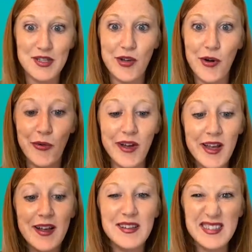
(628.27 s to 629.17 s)
So
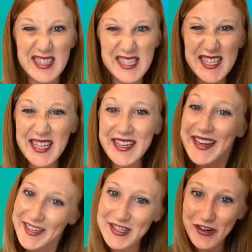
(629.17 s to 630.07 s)
listen
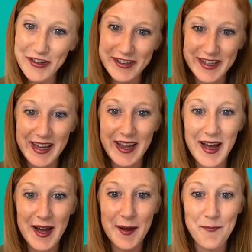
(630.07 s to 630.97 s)
internally
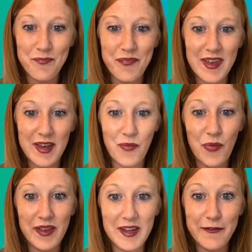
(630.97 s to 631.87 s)
um,
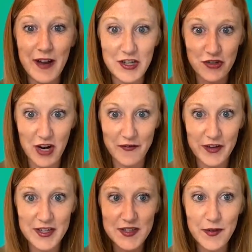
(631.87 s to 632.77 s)
and really find your
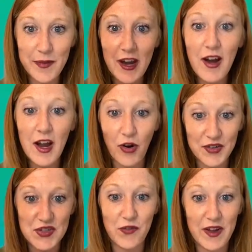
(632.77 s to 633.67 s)
confidence from there. I
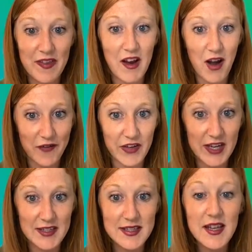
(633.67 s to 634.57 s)
also find that
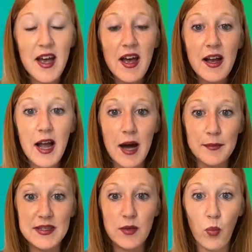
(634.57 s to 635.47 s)
confidence
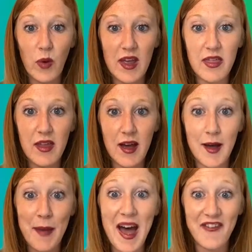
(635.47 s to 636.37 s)
comes with
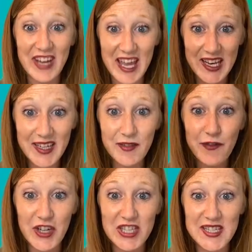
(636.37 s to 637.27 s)
um,
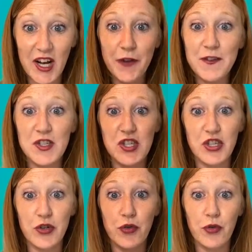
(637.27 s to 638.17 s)
advocating for yourself
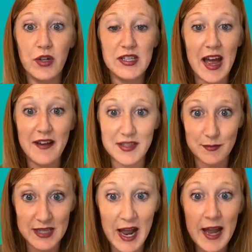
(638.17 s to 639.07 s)
to to have
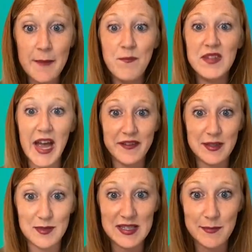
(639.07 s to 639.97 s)
some time to have
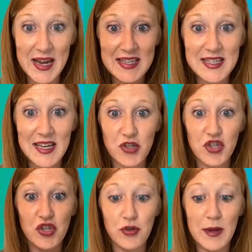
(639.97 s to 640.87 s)
some space
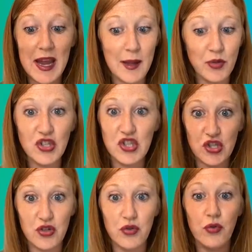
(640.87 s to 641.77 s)
and to be able
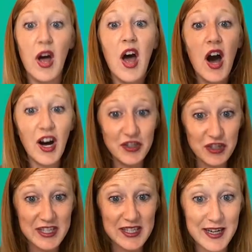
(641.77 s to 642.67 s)
to
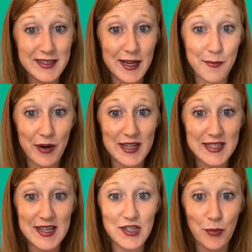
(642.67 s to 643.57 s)
understand and
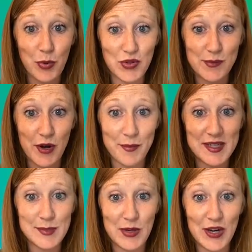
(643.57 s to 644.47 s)
process your postpartum
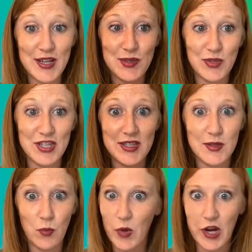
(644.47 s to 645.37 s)
experience which
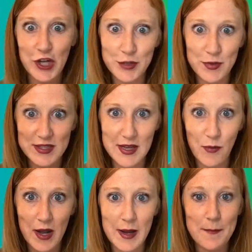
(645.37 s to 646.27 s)
is
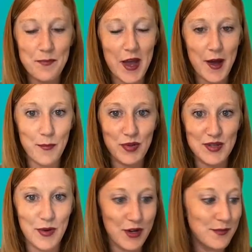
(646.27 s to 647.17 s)
100% why um,
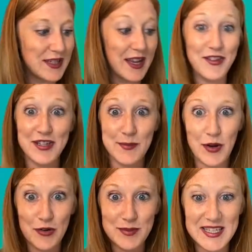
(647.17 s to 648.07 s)
postpartum together
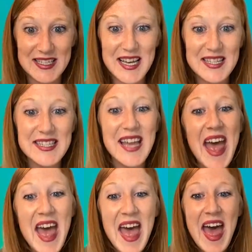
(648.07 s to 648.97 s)
small groups exist
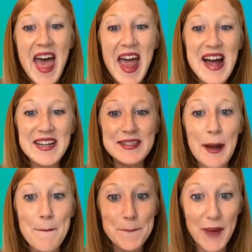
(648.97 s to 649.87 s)

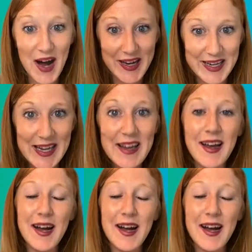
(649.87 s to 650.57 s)
and body.